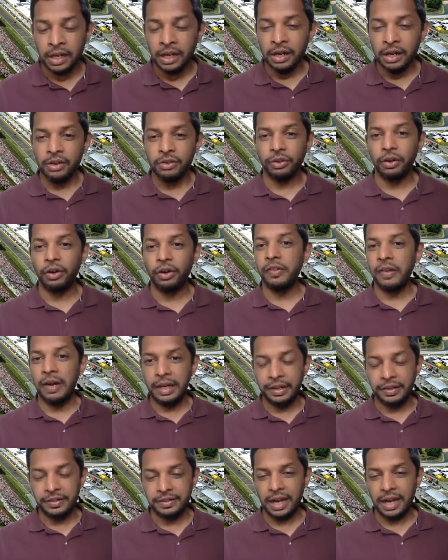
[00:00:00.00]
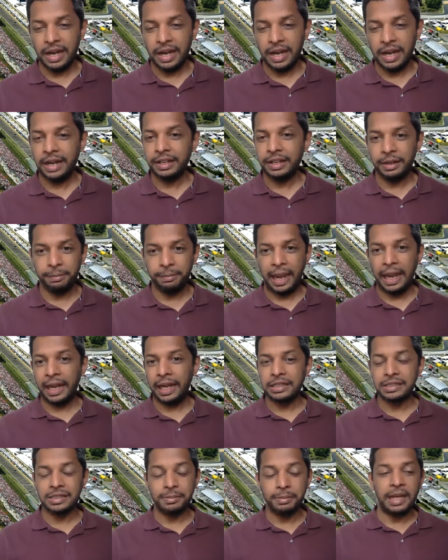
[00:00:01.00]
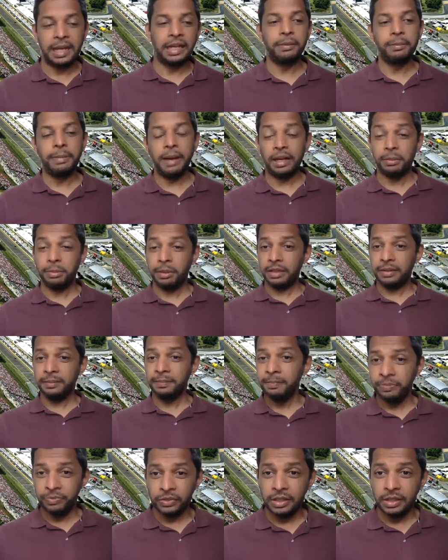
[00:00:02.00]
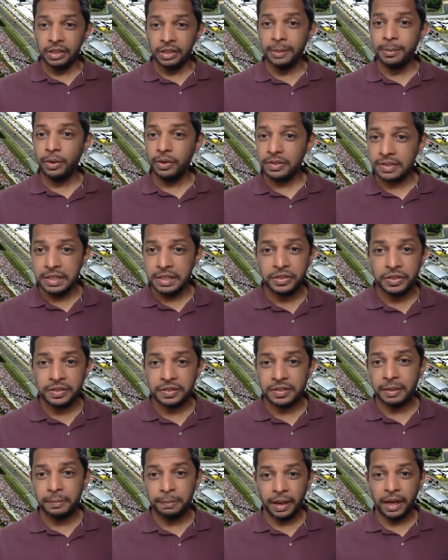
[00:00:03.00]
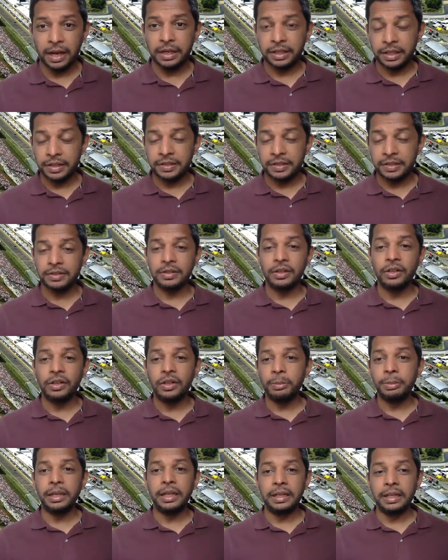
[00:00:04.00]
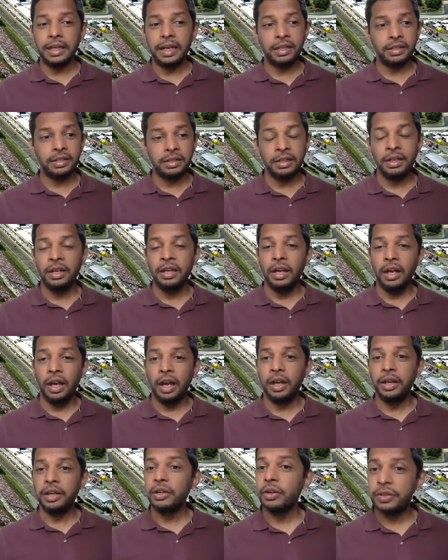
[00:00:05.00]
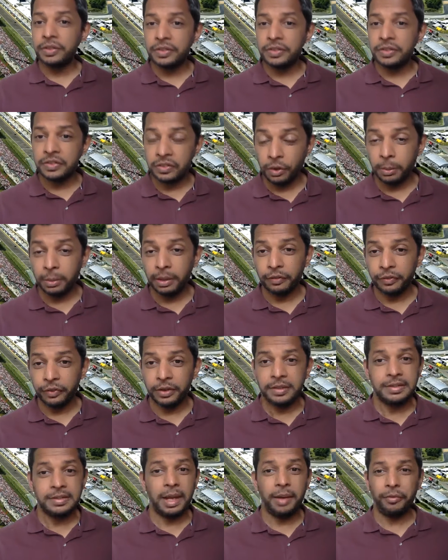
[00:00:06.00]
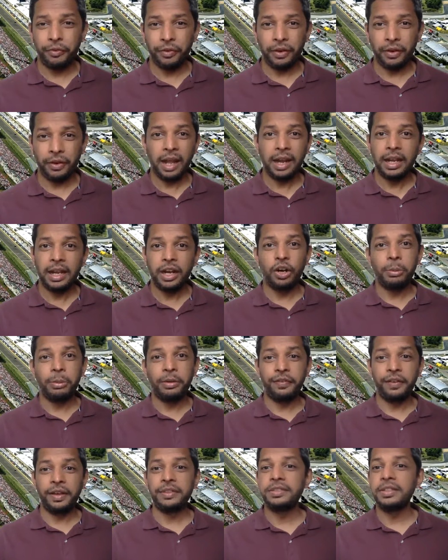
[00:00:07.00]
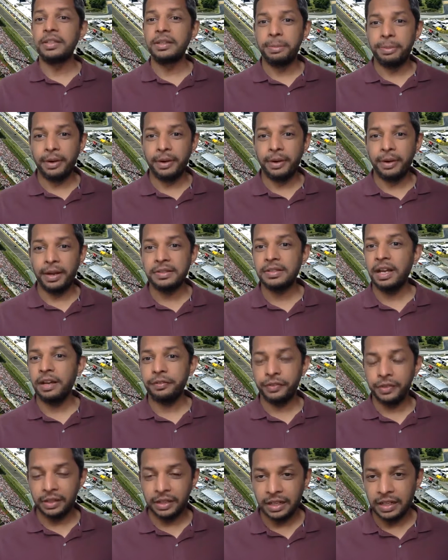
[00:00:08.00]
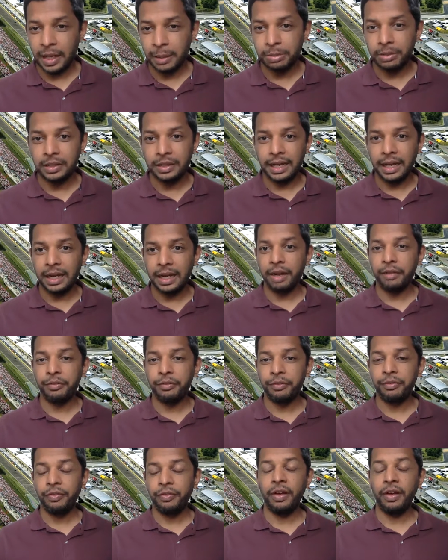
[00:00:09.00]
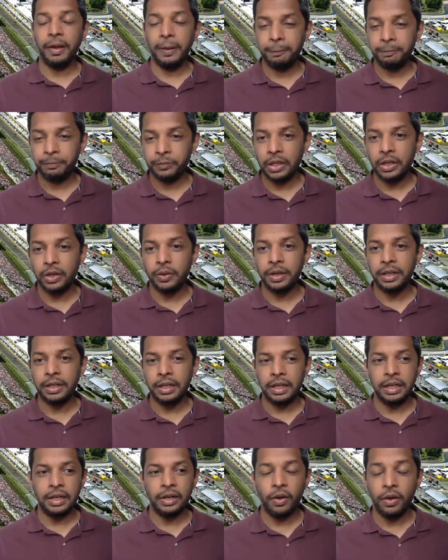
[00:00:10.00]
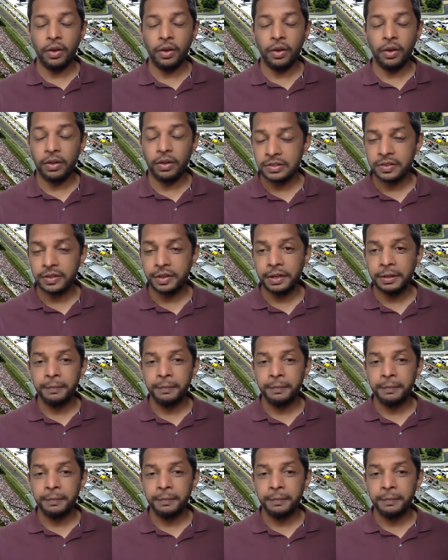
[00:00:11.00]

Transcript: sort of understand their package and make it better. But the most interesting part is going to be that uh, you know this is going to be the first time Ferrari are going to be facing the press after their double DNF, um, you know, in in Austria,